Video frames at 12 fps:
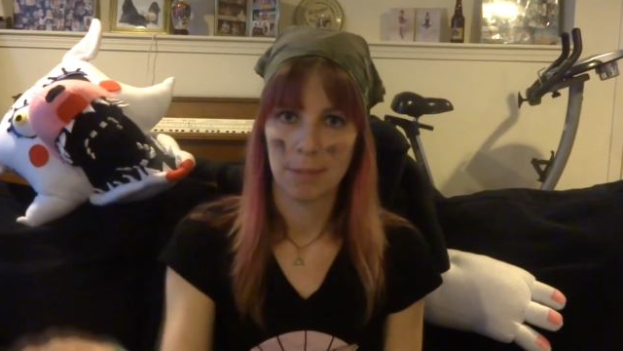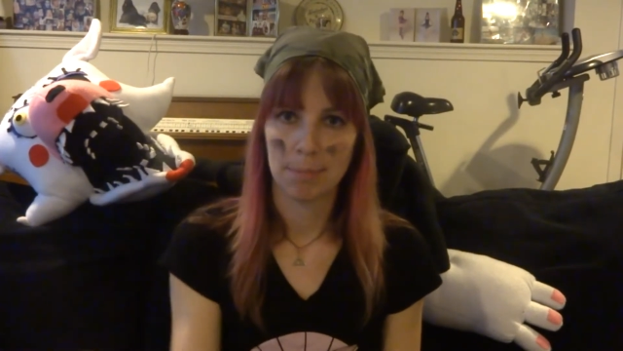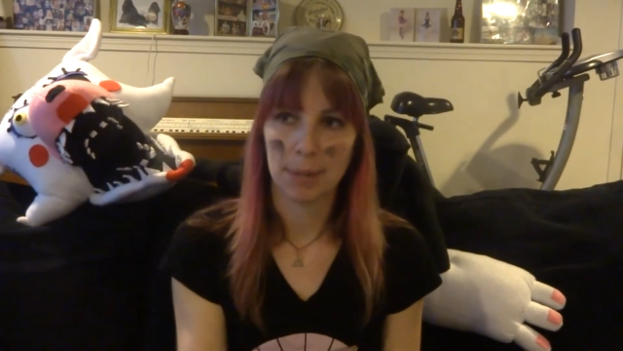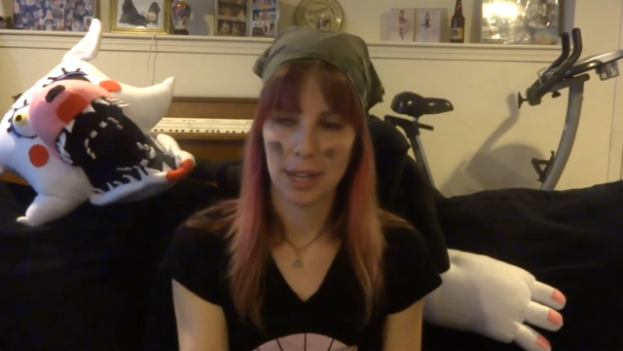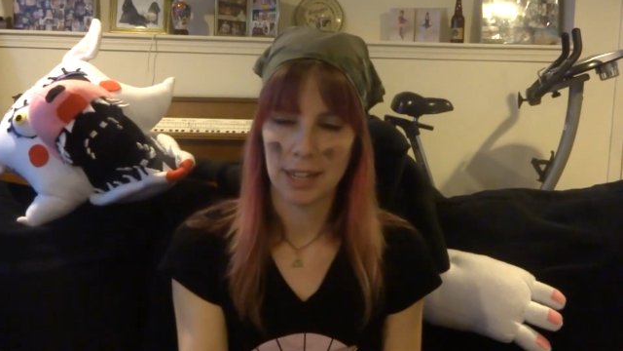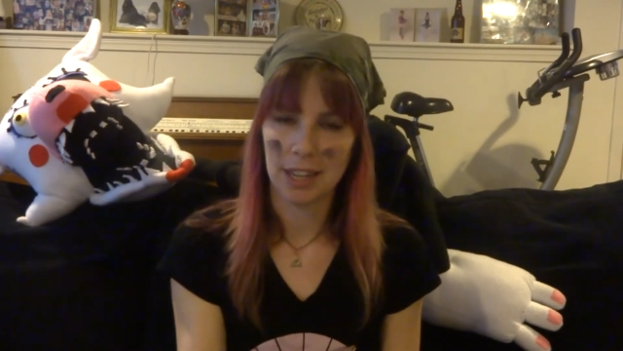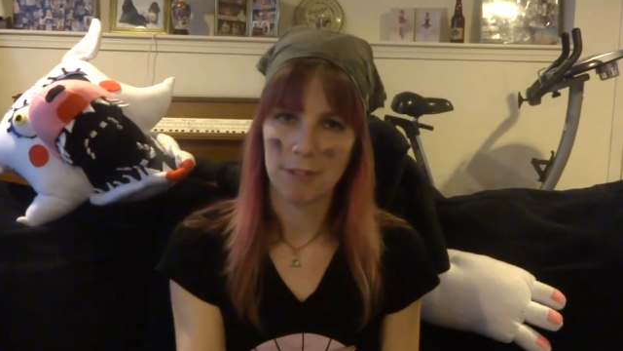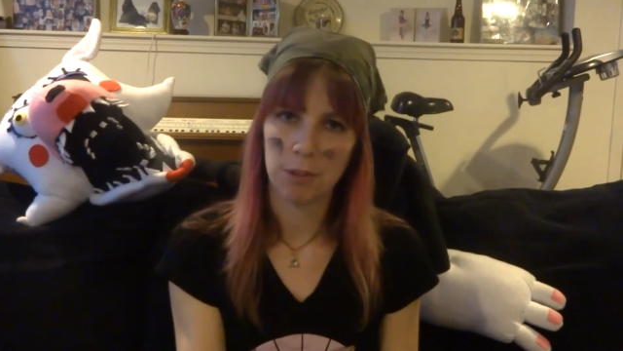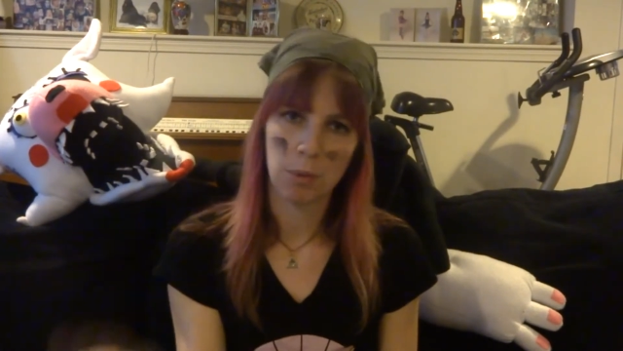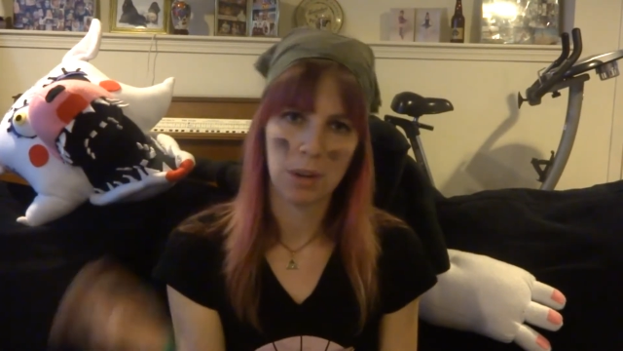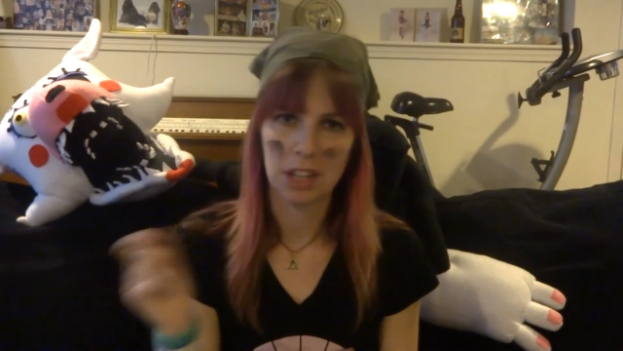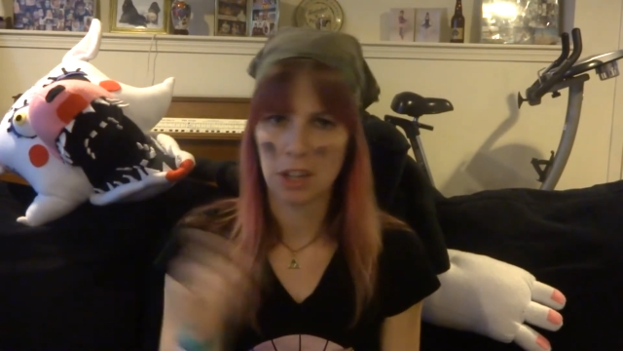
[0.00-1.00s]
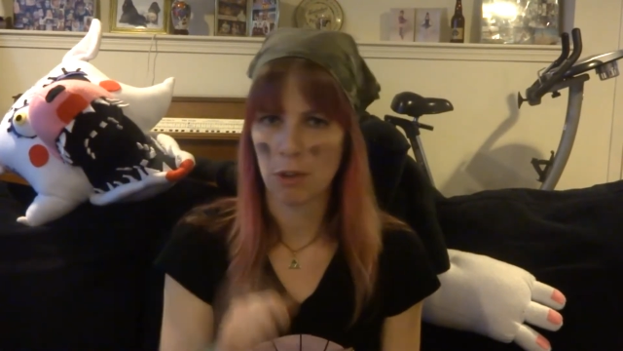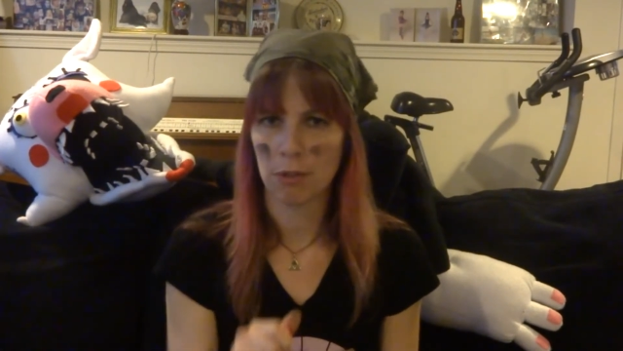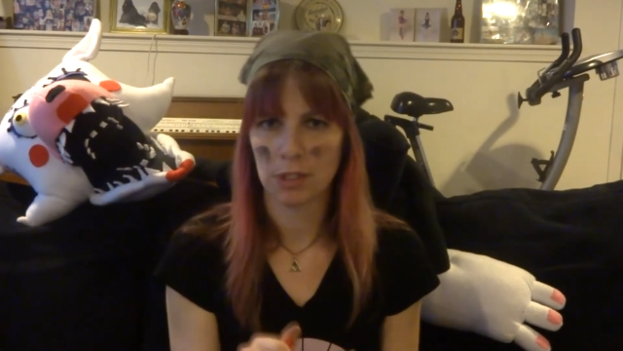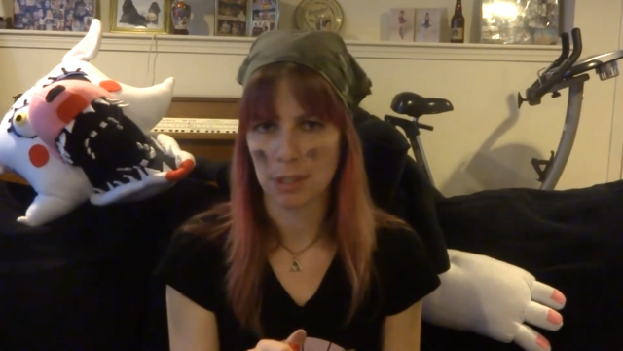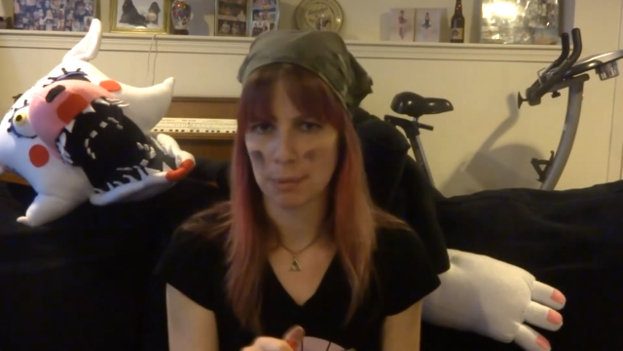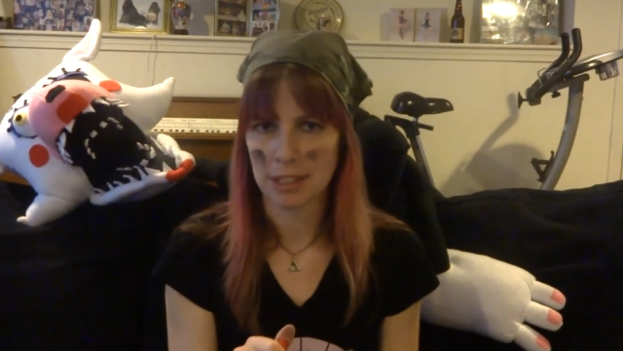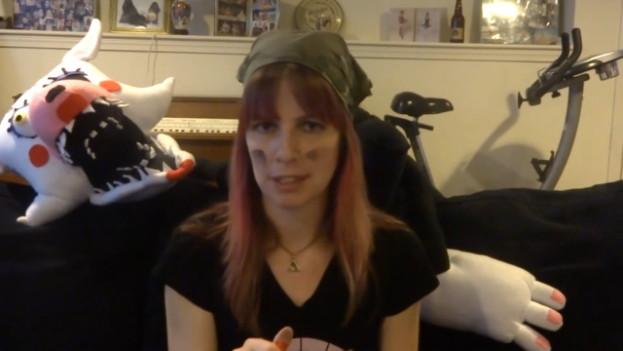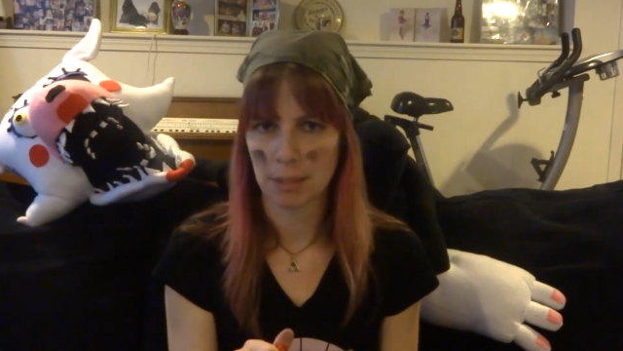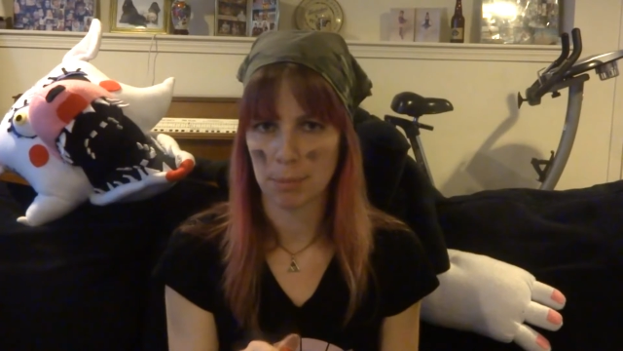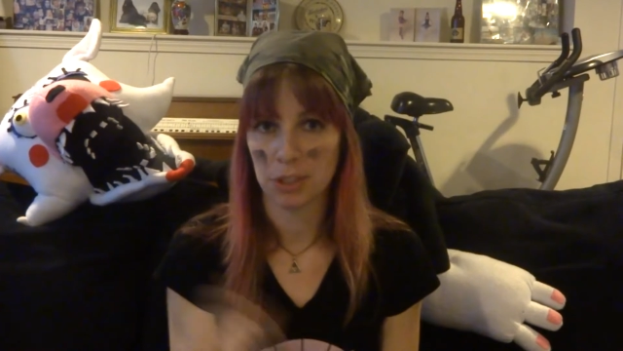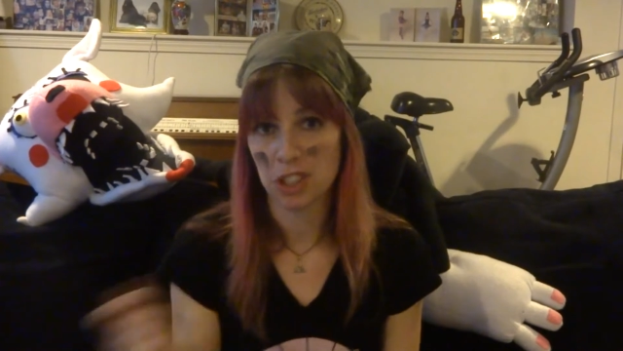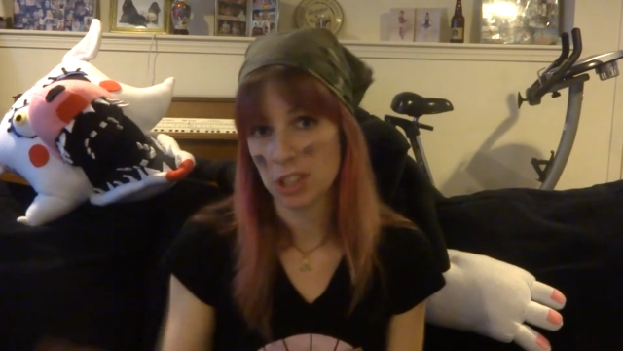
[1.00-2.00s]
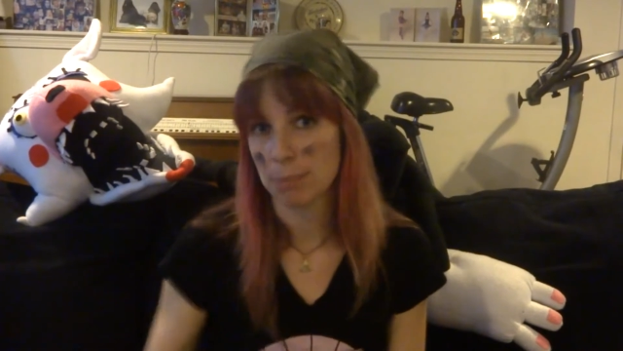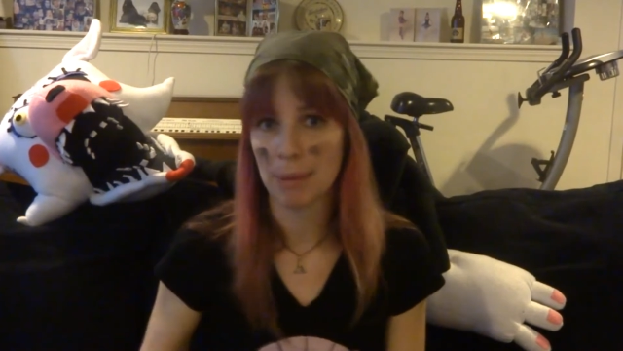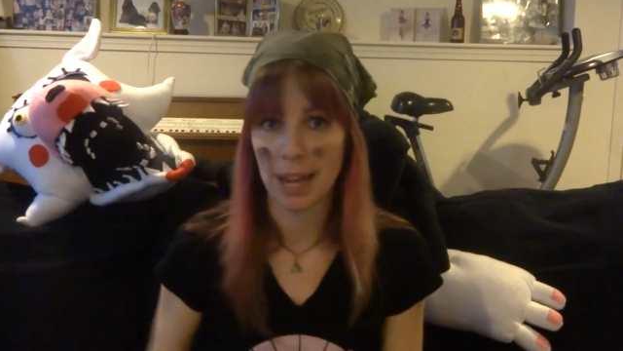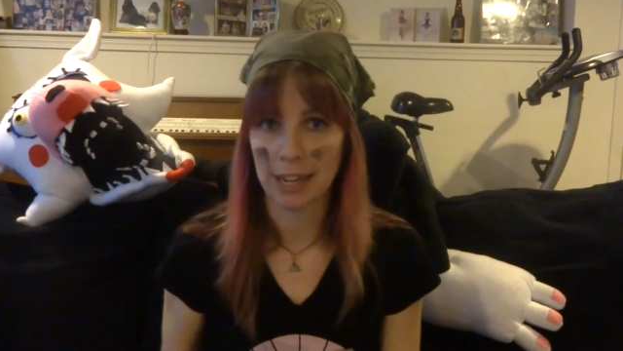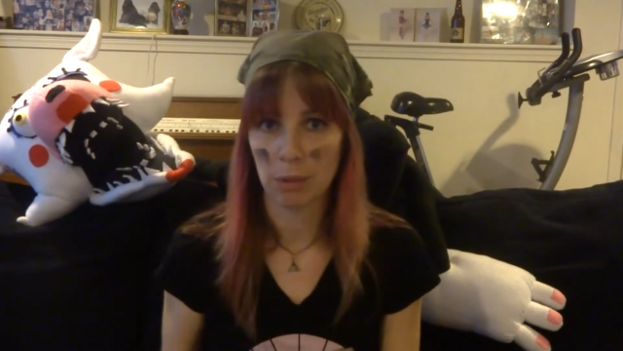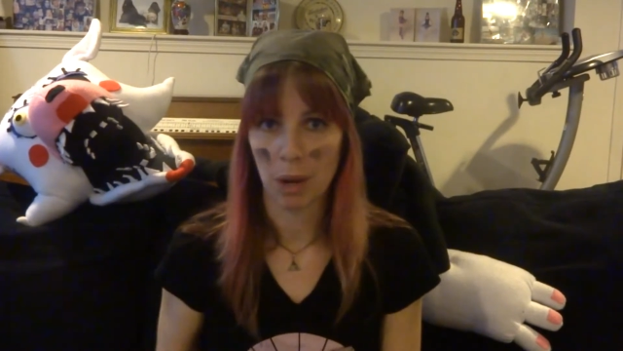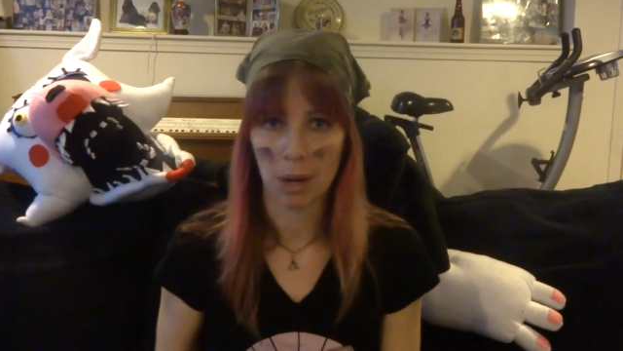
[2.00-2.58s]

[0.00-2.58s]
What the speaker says: But if you want to go for something simple, just black and